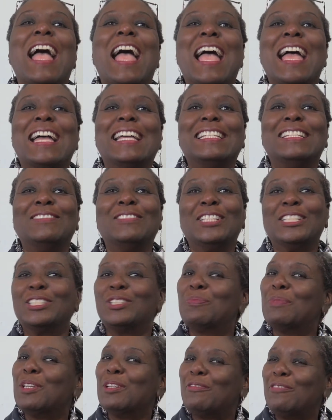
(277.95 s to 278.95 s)
And
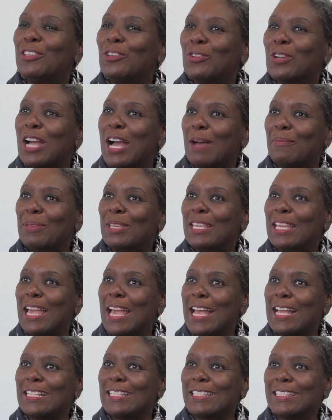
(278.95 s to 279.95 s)
there's been a few
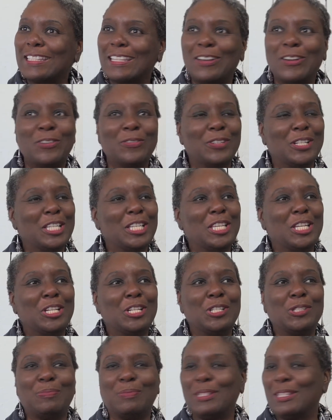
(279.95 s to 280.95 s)
copycats over the years,